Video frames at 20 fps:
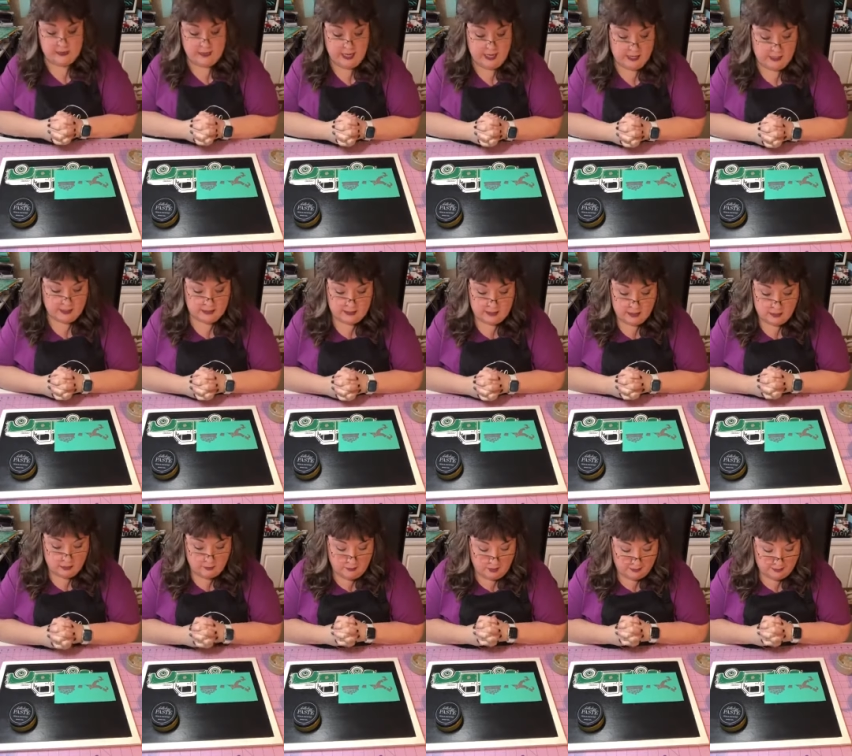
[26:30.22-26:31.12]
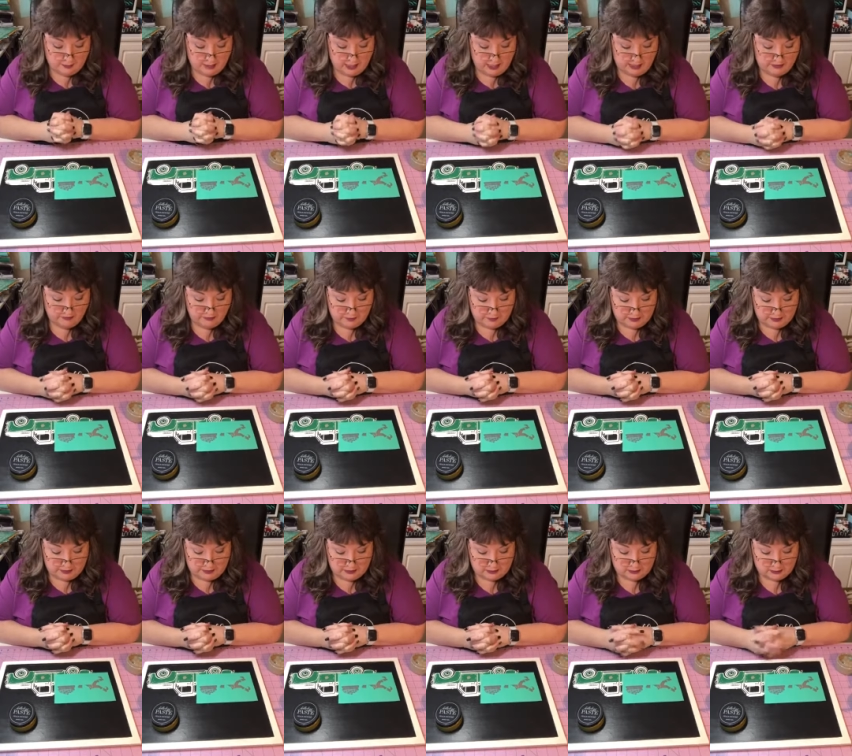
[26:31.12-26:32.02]
Dad and tell him I'm live,
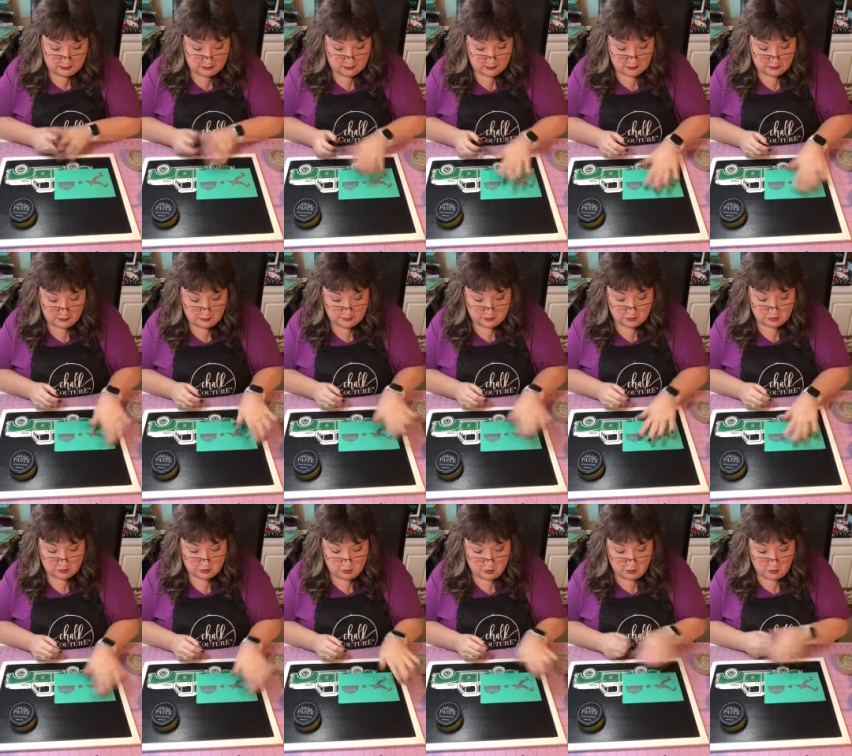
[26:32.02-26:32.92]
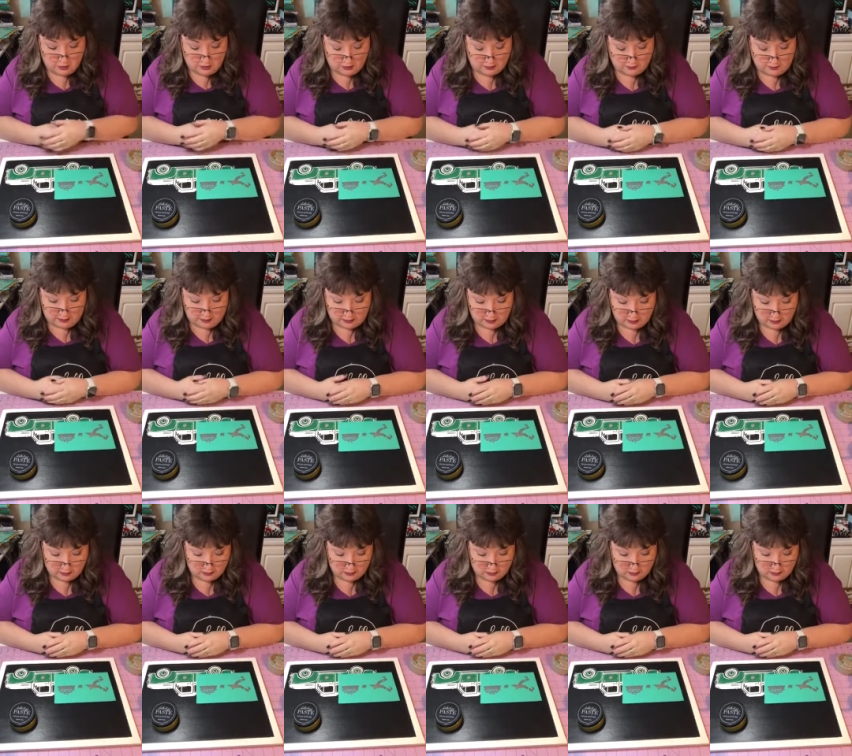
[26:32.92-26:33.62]
please. He was just calling me.